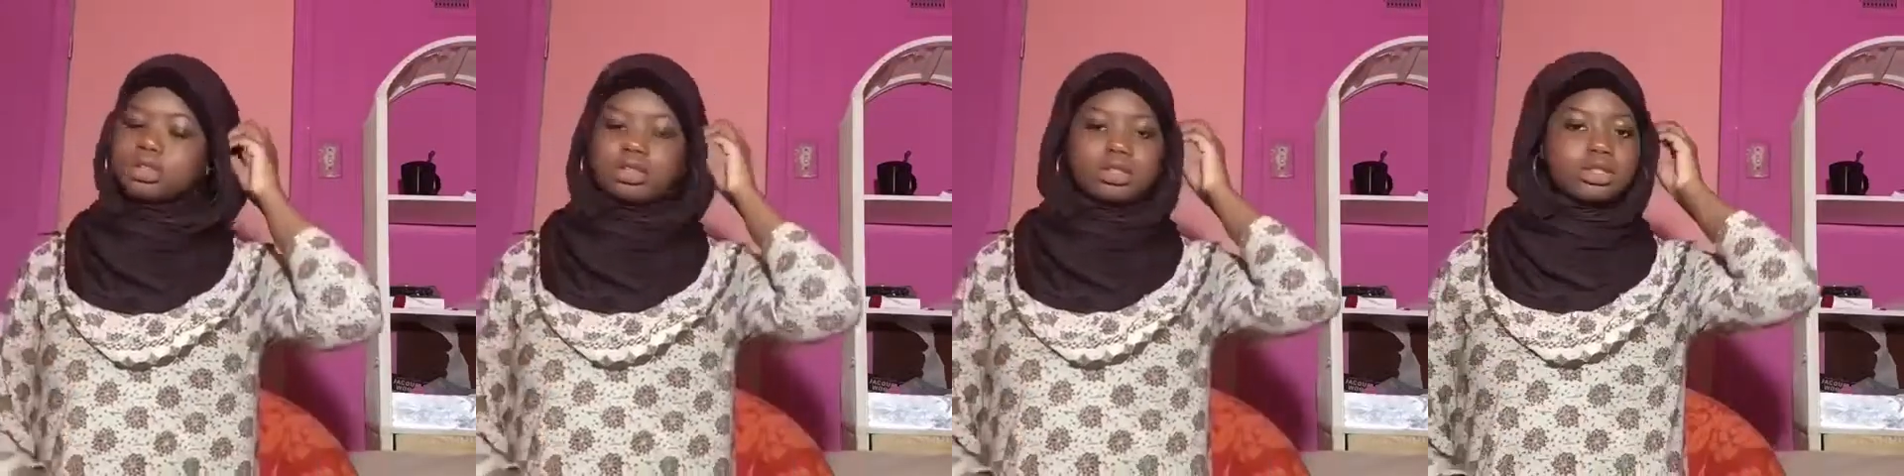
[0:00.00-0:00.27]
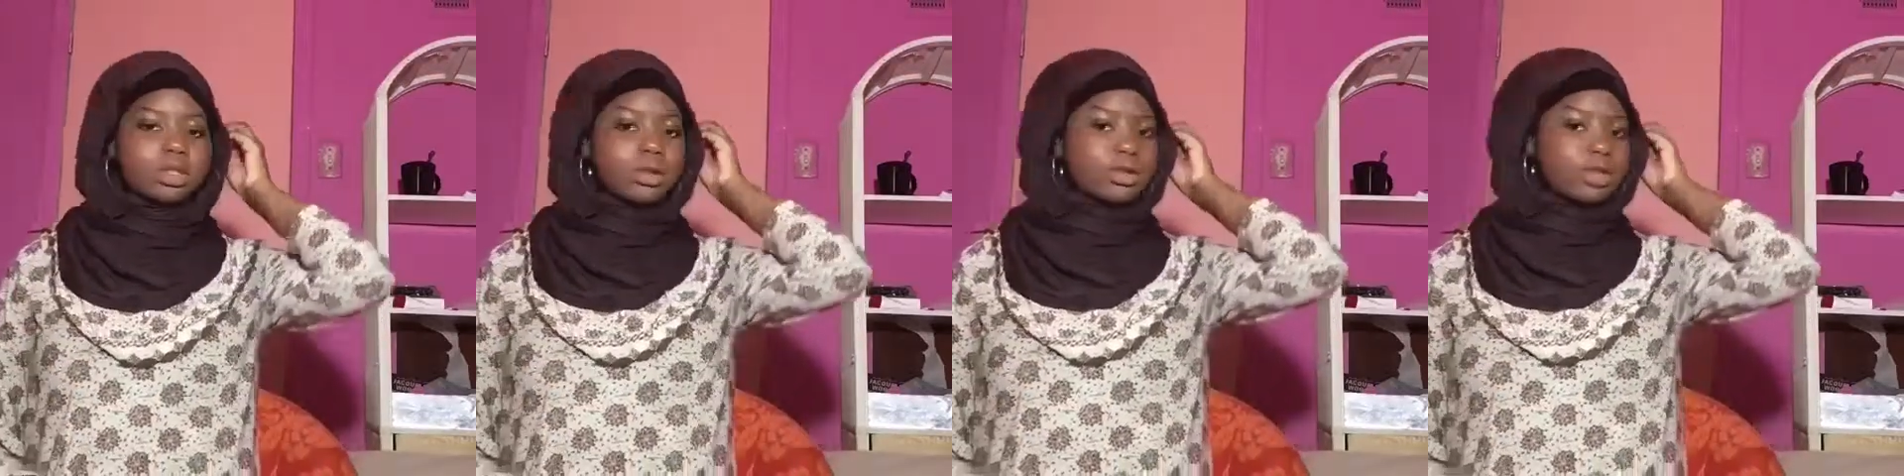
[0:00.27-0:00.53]

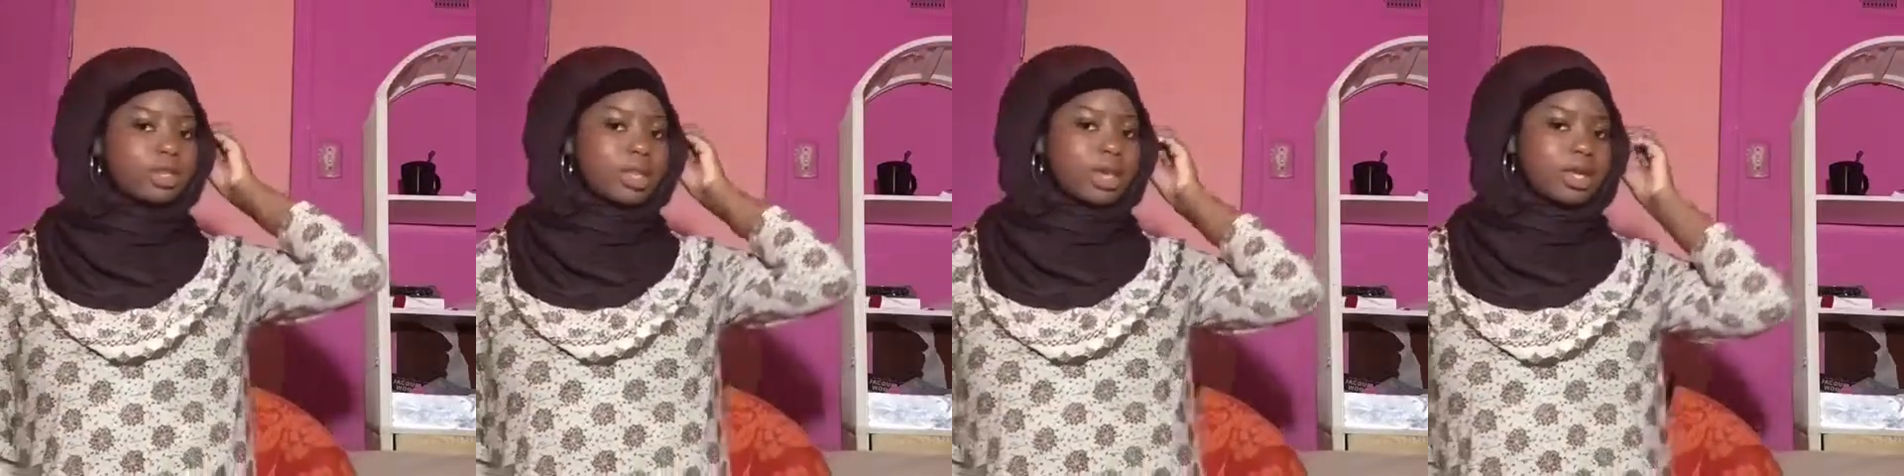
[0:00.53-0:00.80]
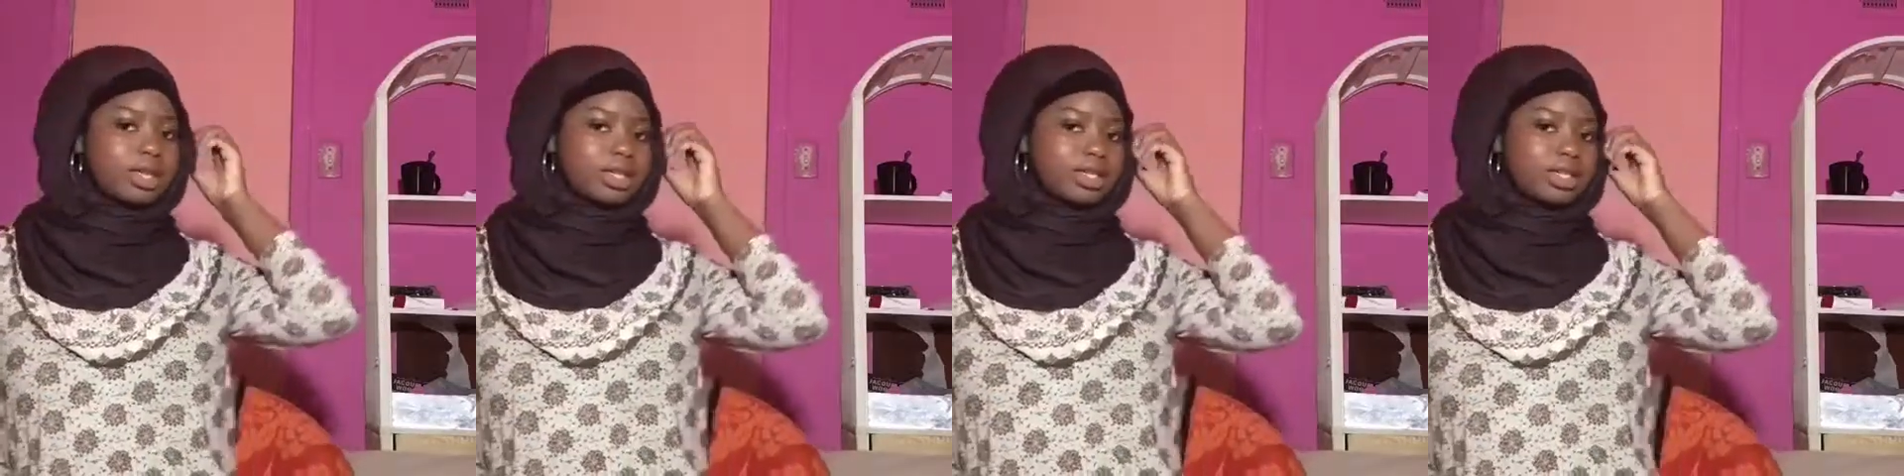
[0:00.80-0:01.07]
So
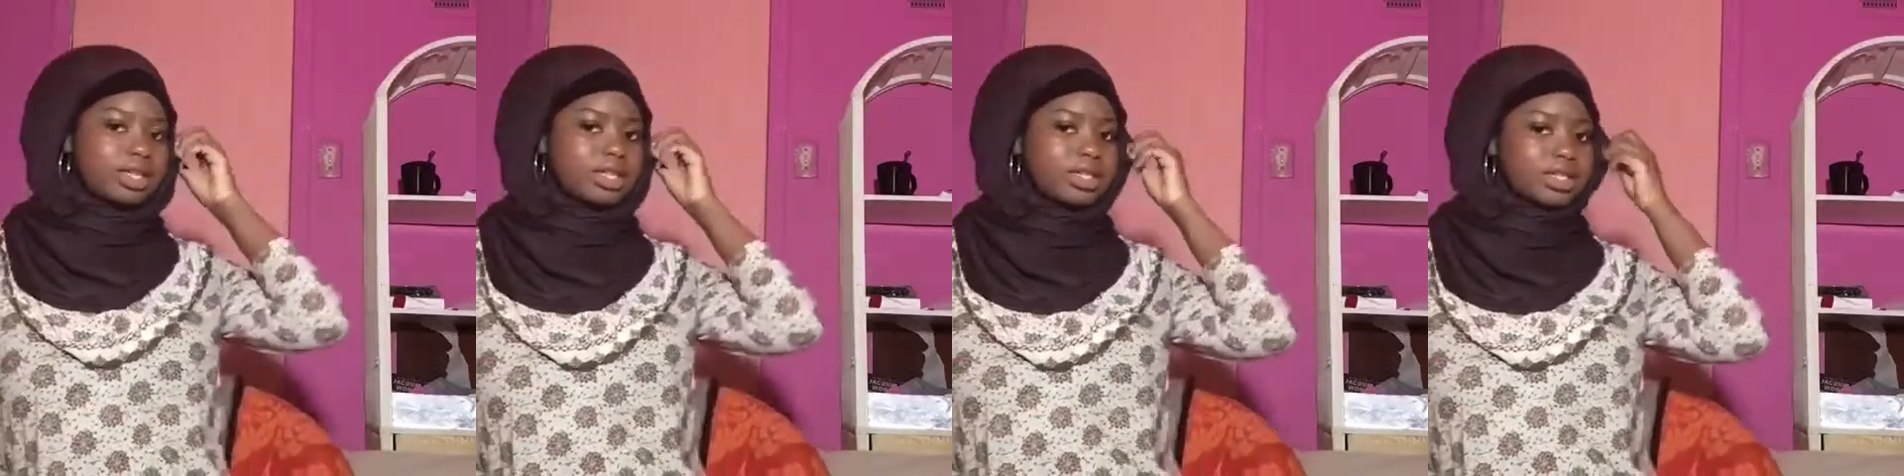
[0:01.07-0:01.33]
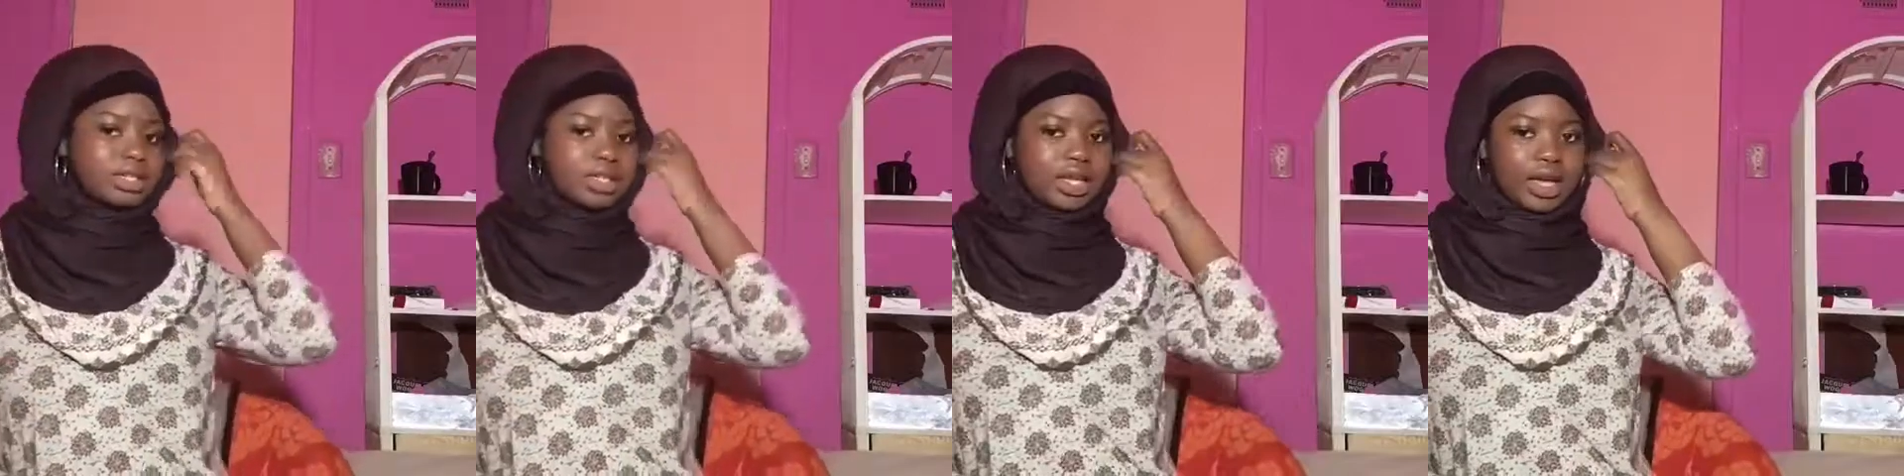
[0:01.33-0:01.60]
that is
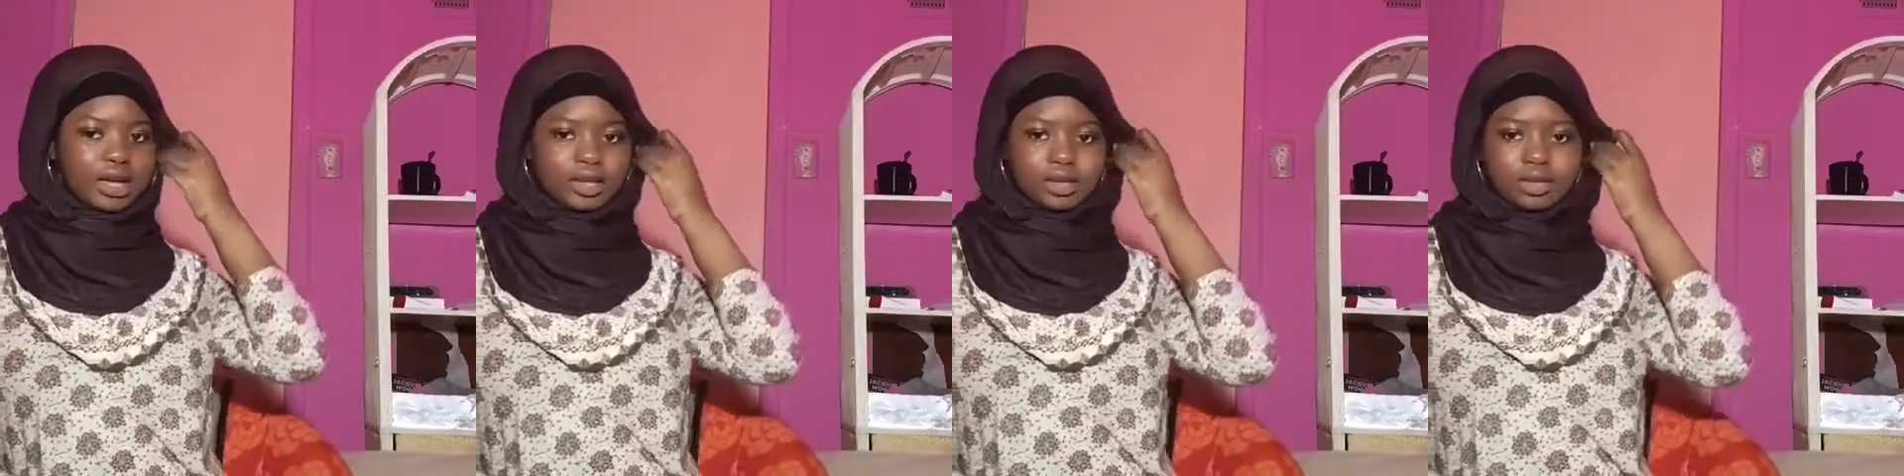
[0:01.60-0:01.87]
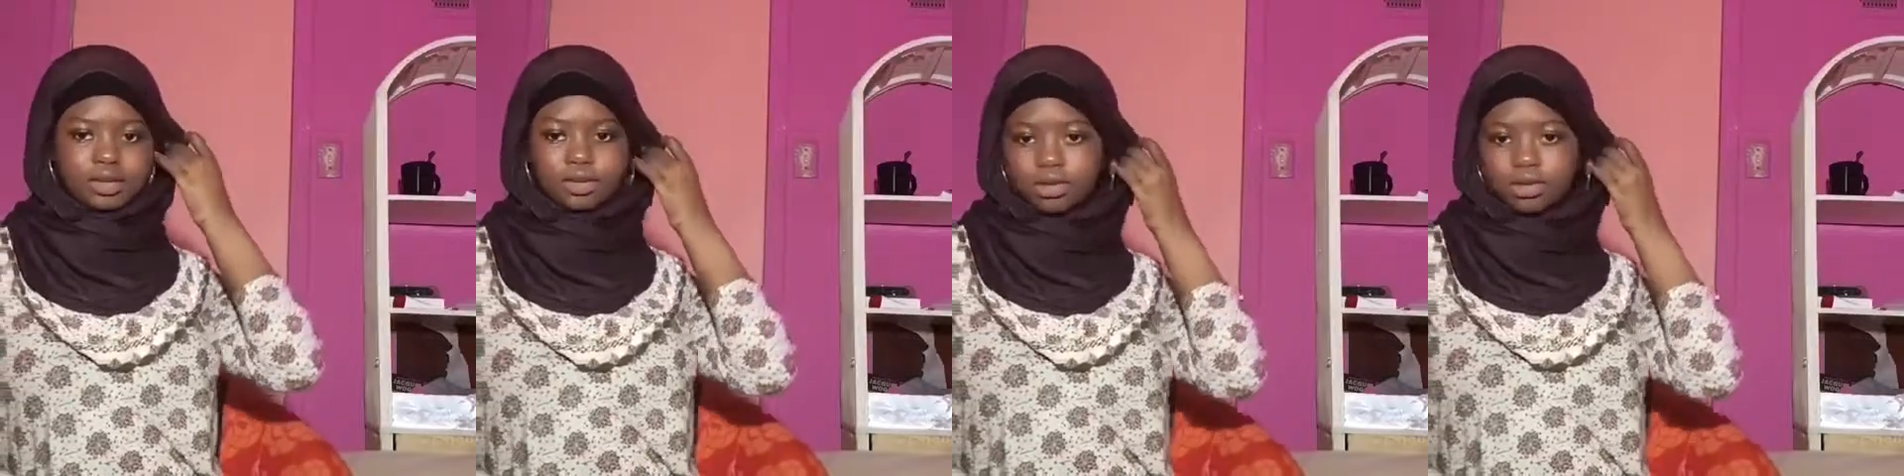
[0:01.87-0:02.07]
this style.